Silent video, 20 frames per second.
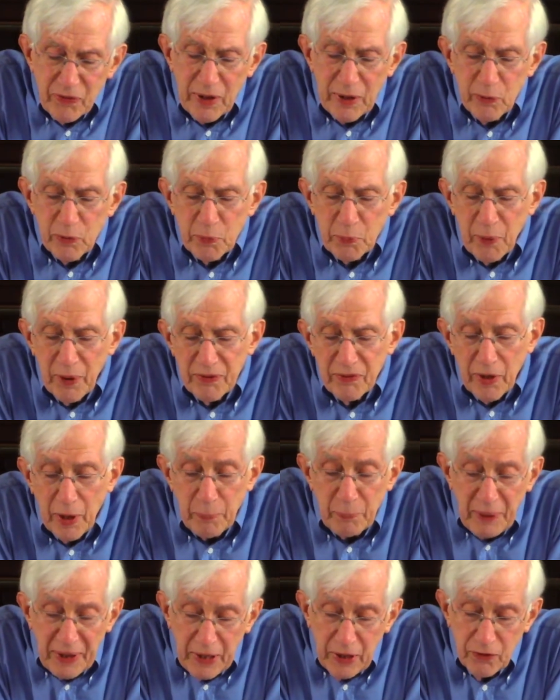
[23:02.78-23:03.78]
he was present at
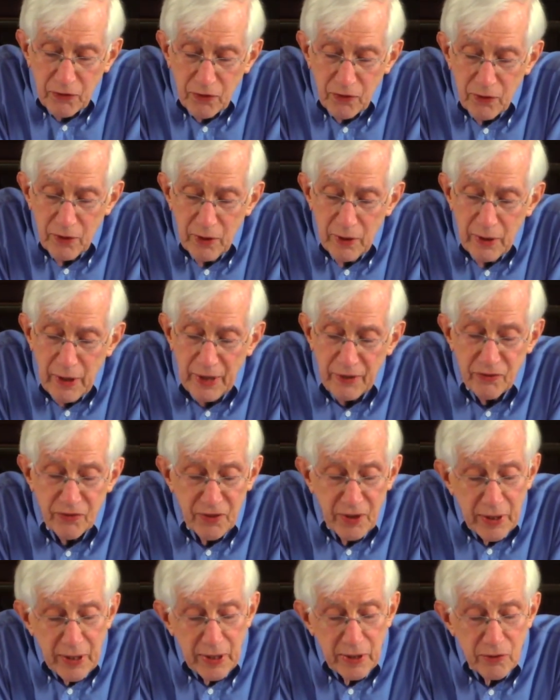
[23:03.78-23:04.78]
pickets and
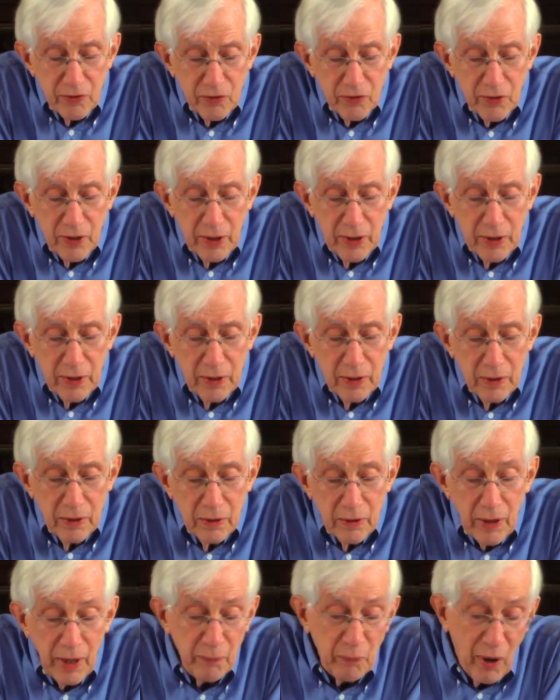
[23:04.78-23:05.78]
sit-ins
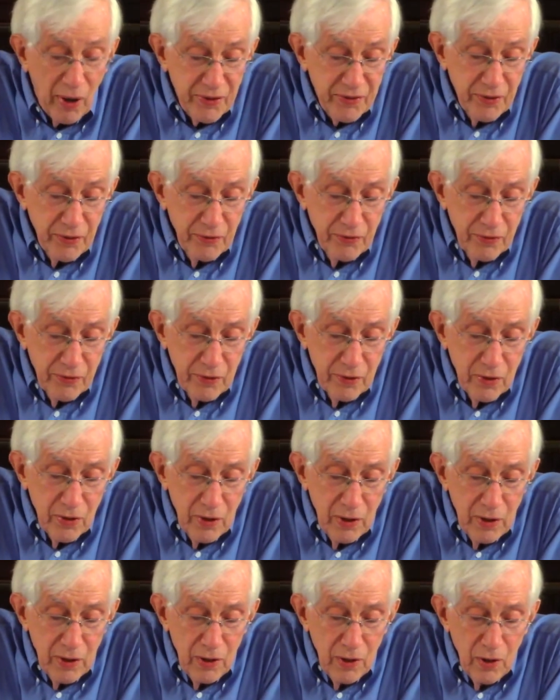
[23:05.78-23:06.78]
and marches,
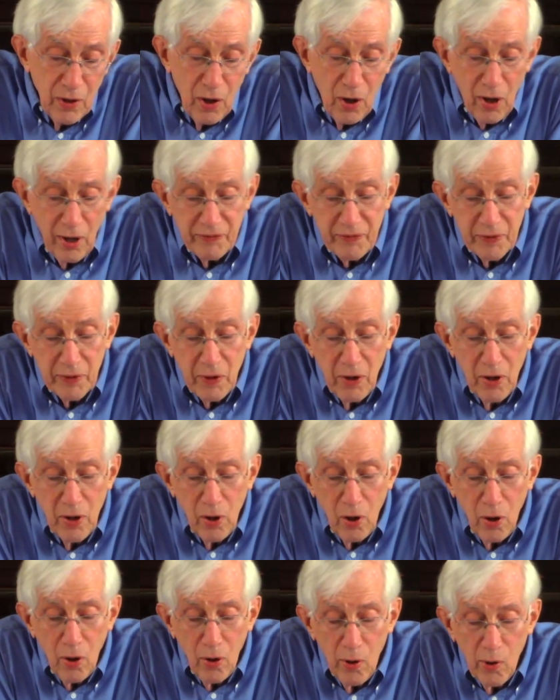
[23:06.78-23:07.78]
often
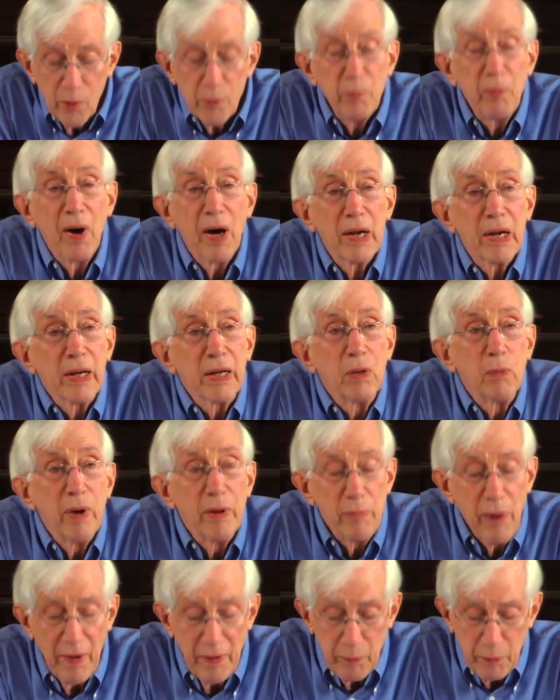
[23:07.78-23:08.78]
hauled bodily away
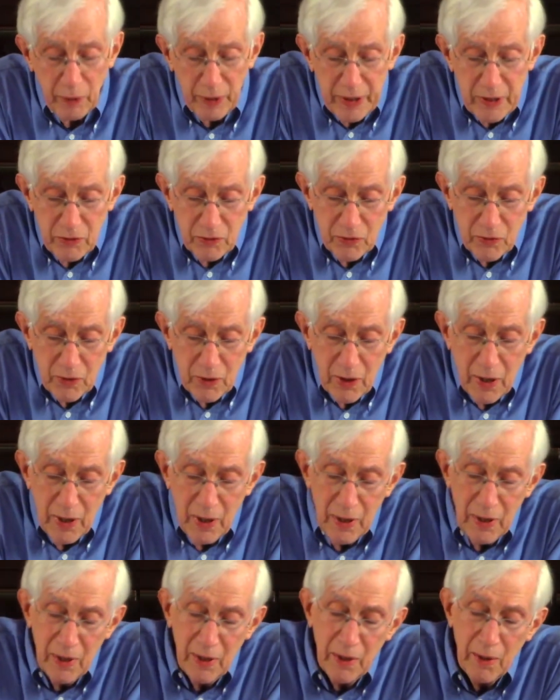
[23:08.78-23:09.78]
by the police.
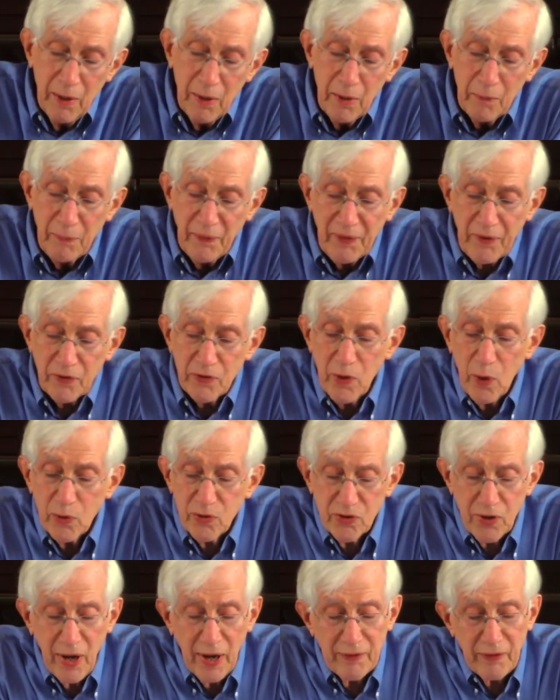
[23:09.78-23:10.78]
But there's no
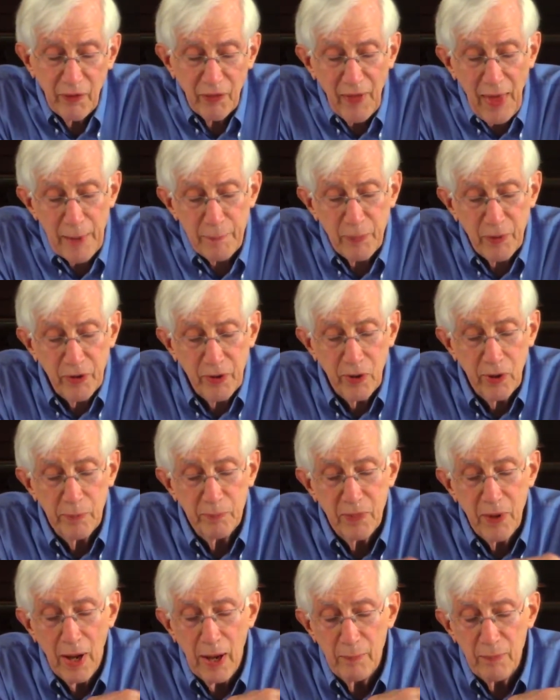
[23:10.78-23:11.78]
sign that that perturbed
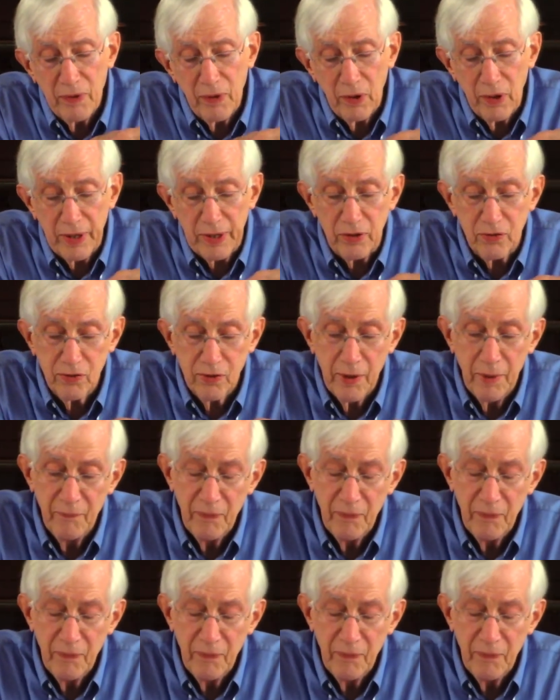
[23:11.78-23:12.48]
Tom in the least.